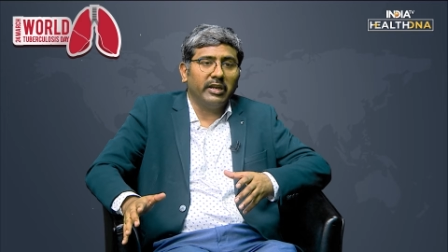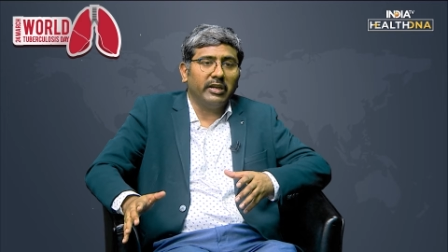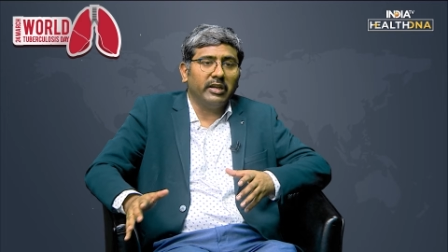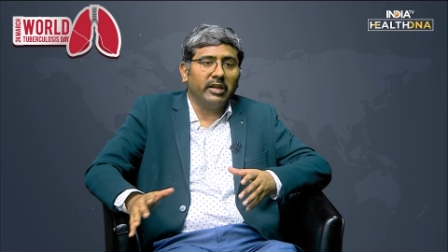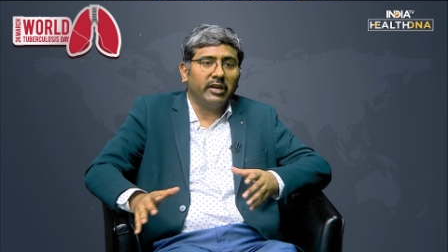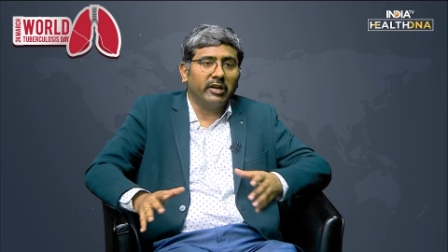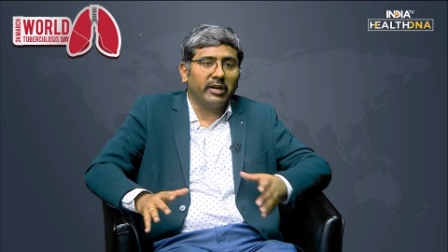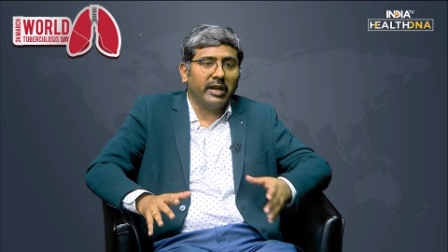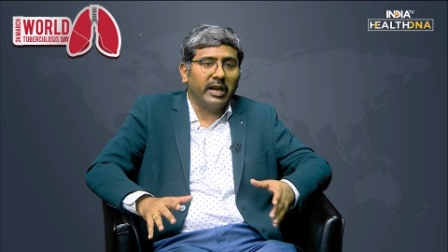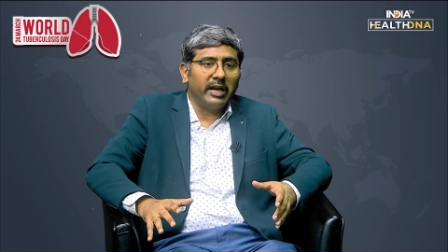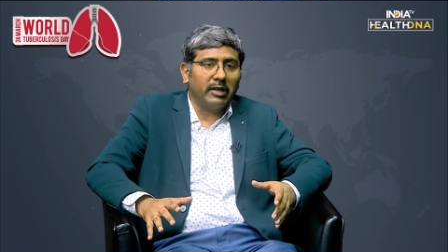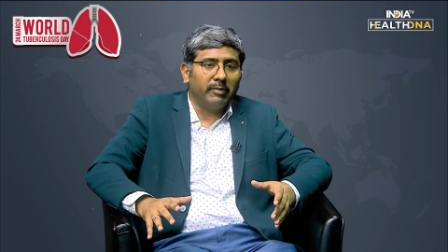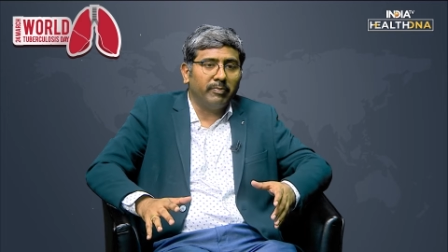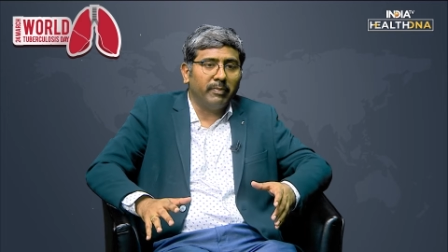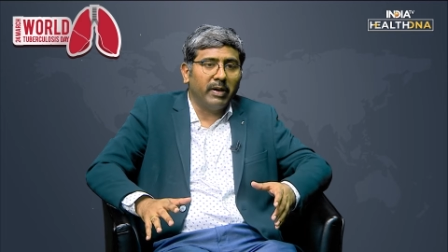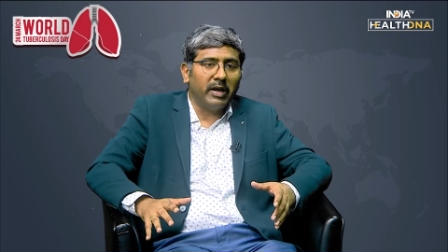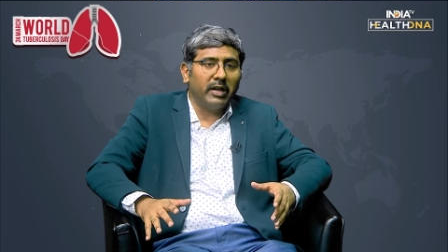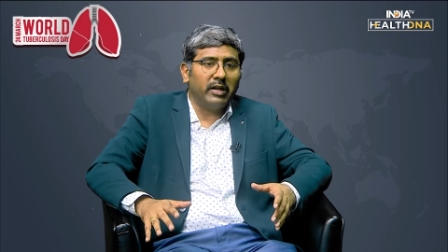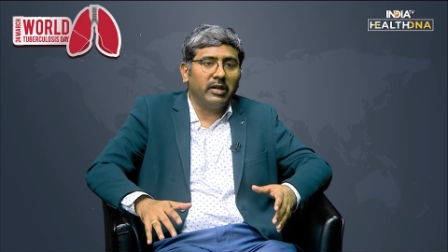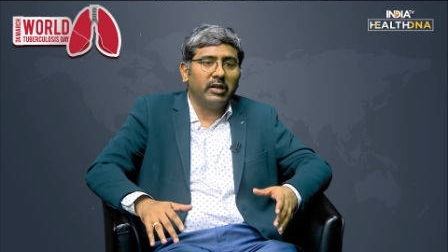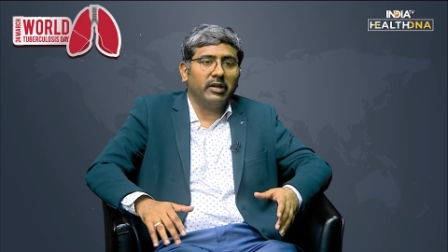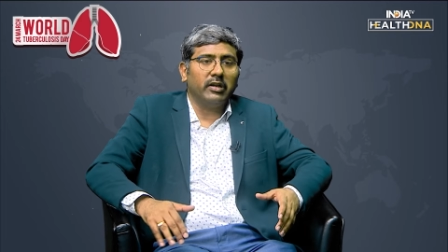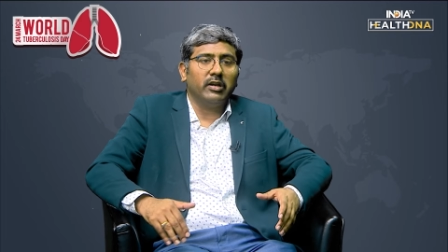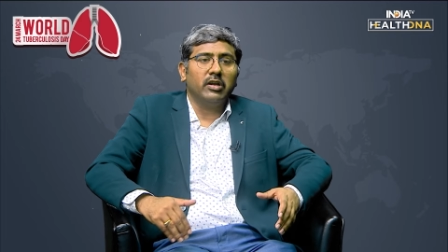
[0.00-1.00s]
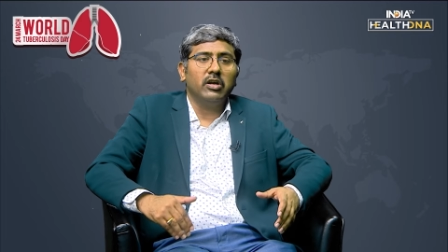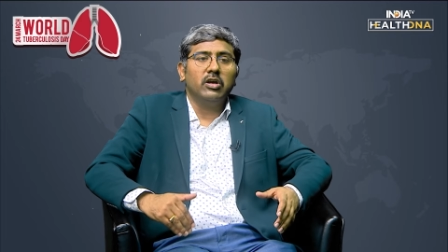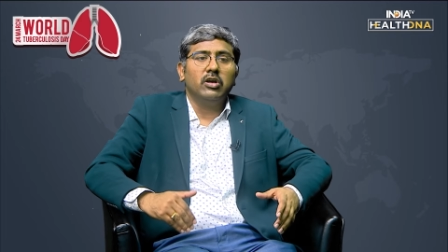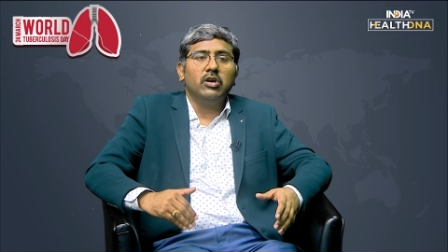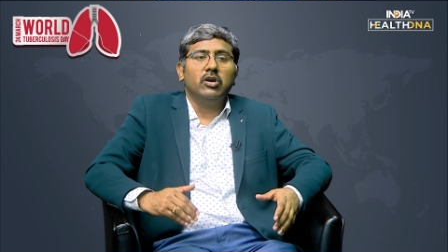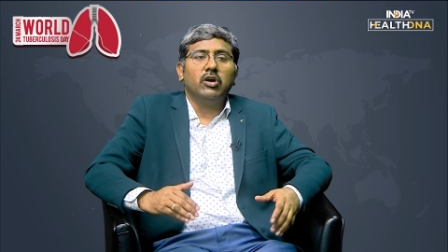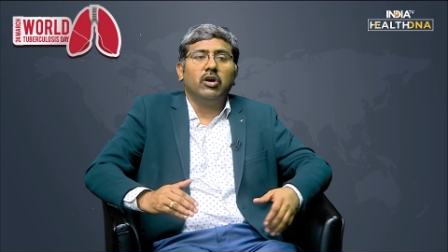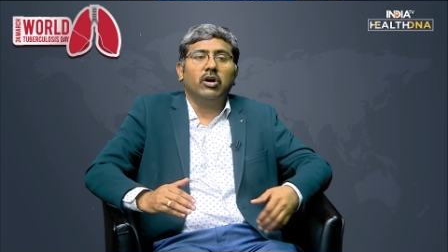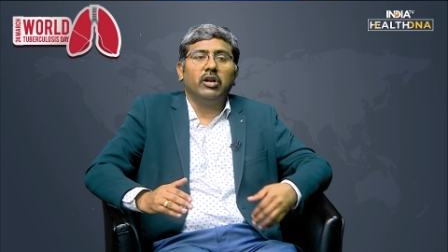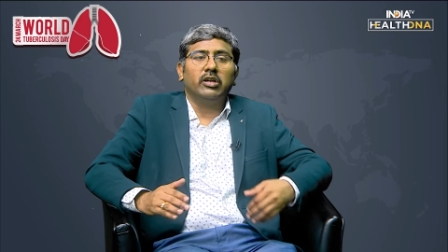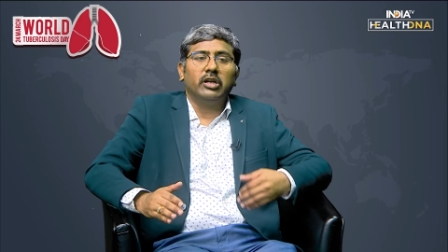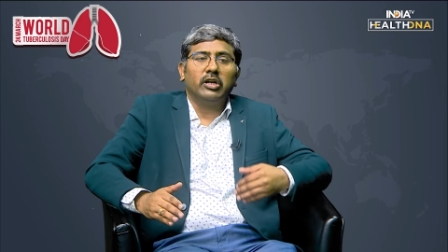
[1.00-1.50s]
in a right manner,
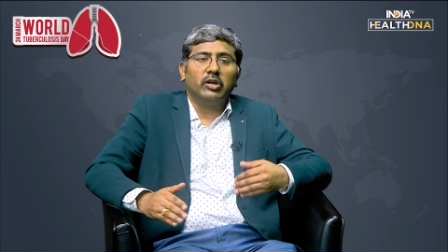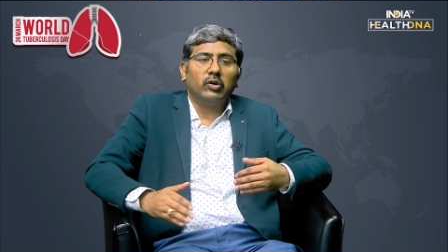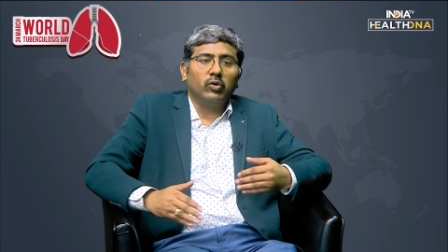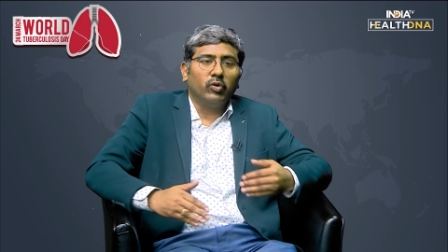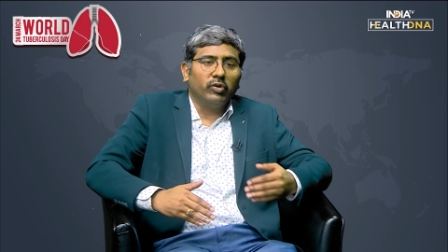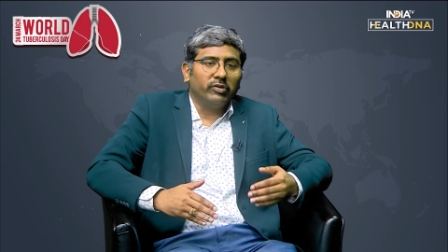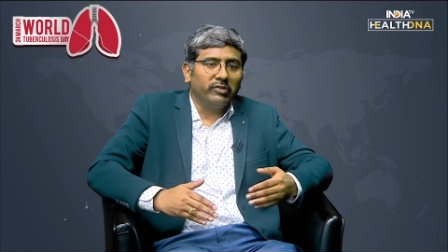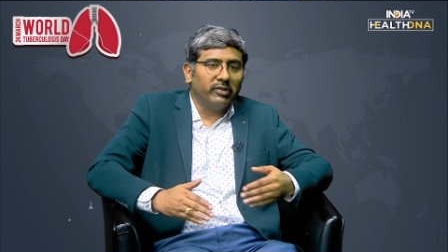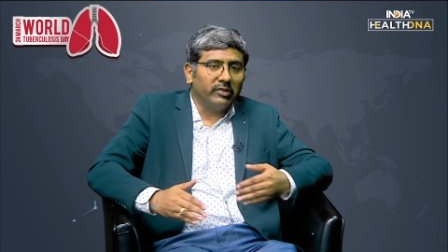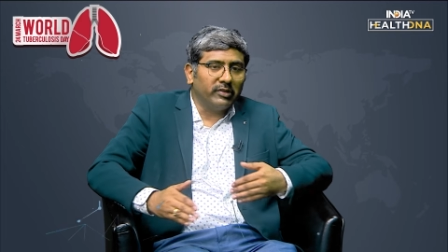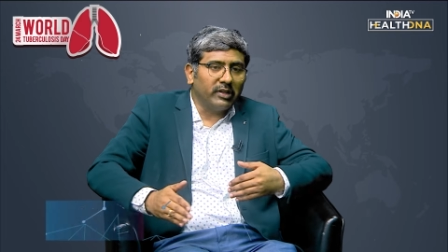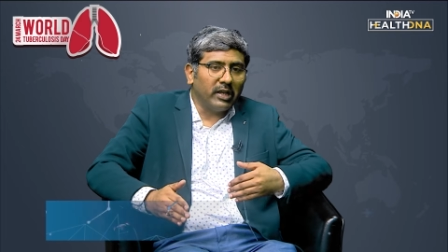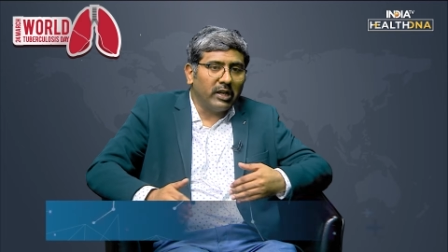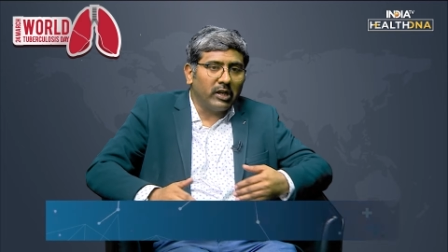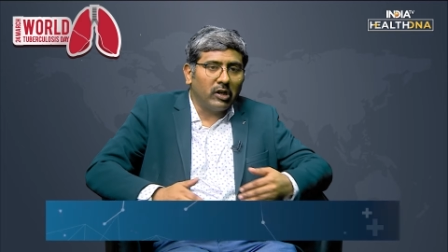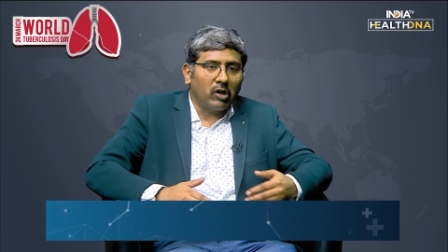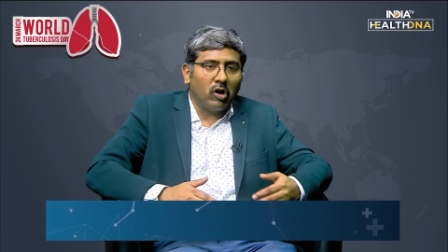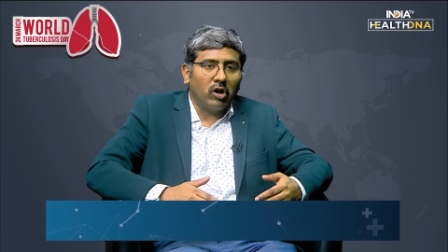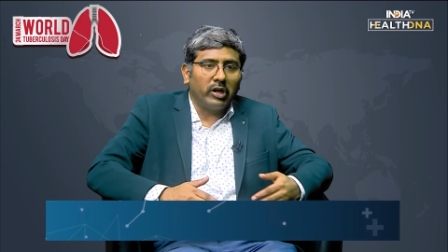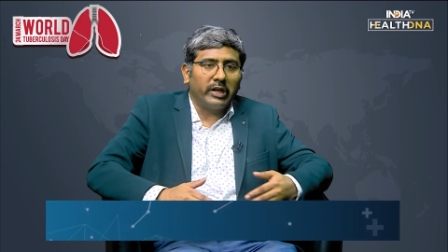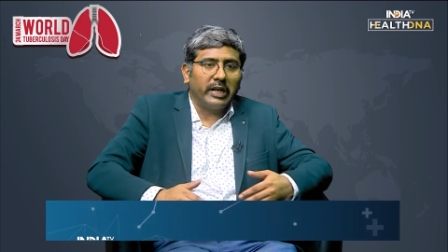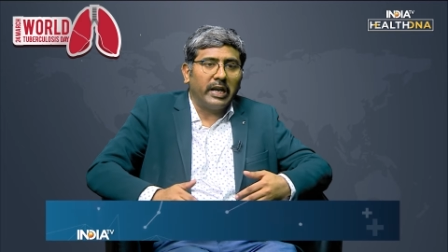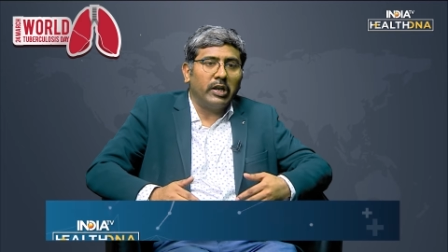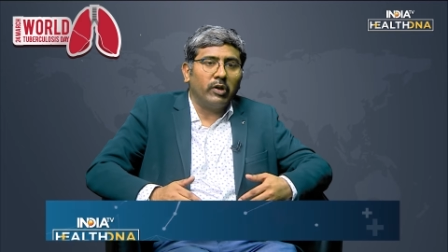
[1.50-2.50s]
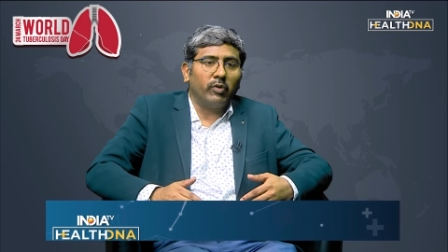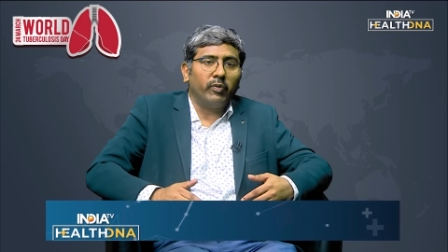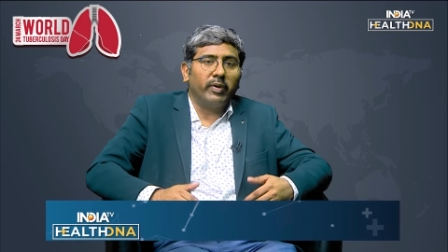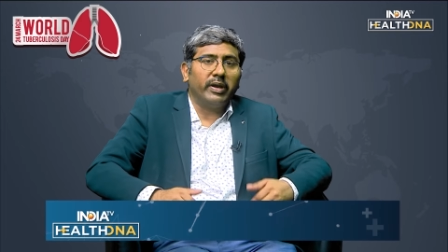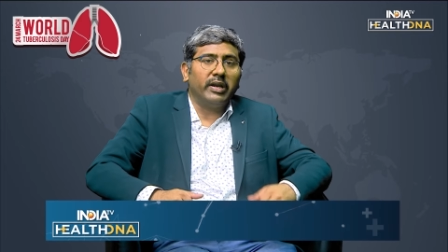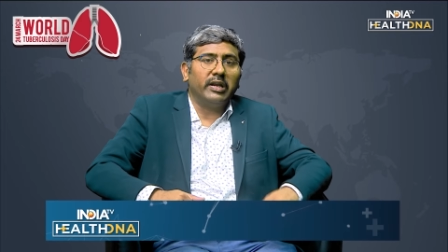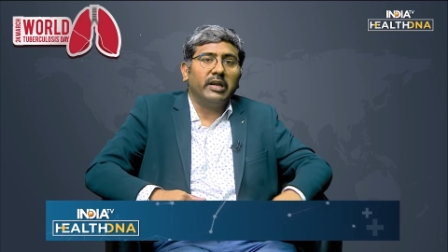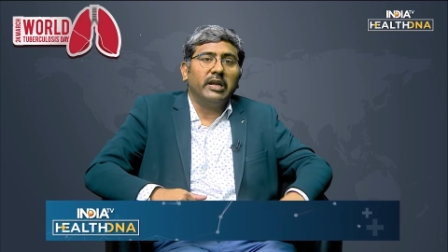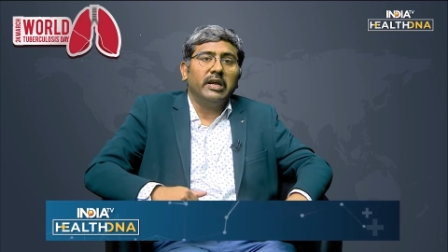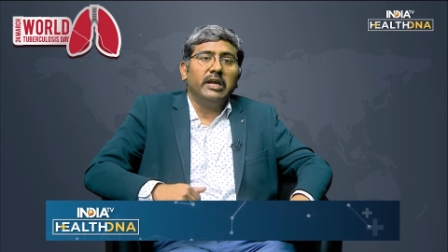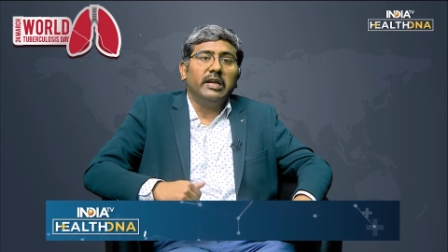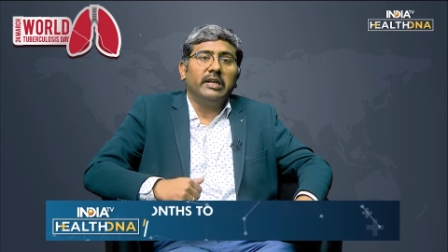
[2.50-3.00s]
or the doses are not
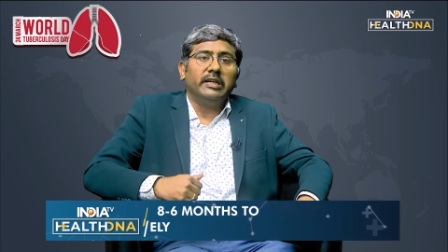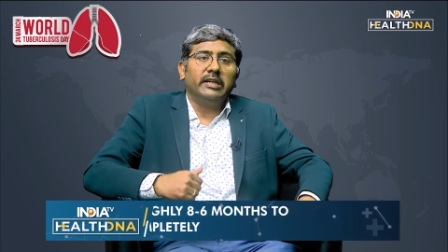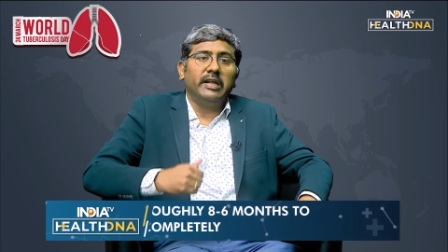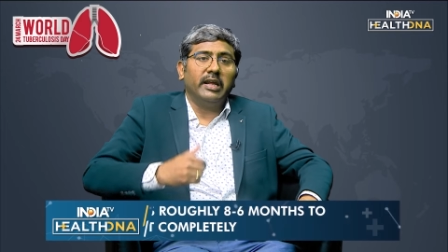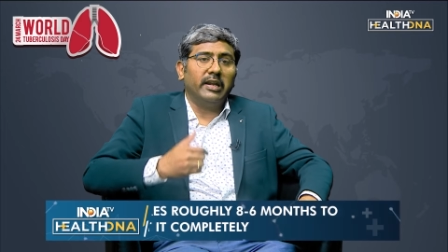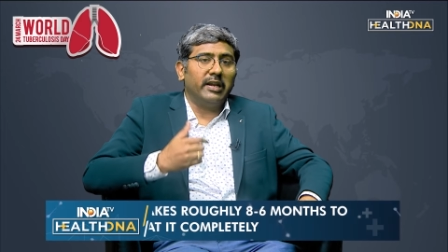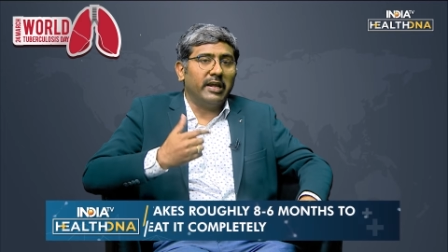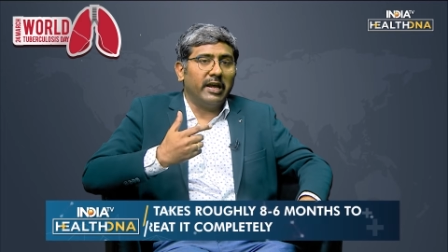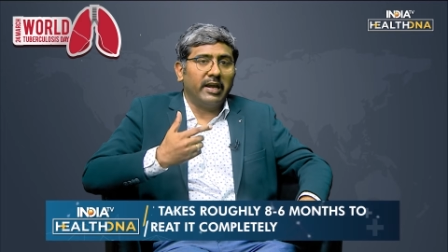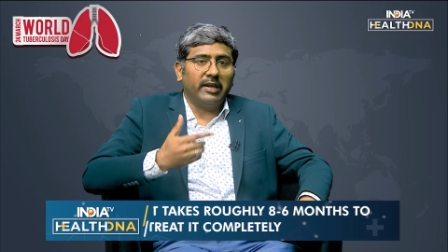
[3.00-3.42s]
adequate, then mm.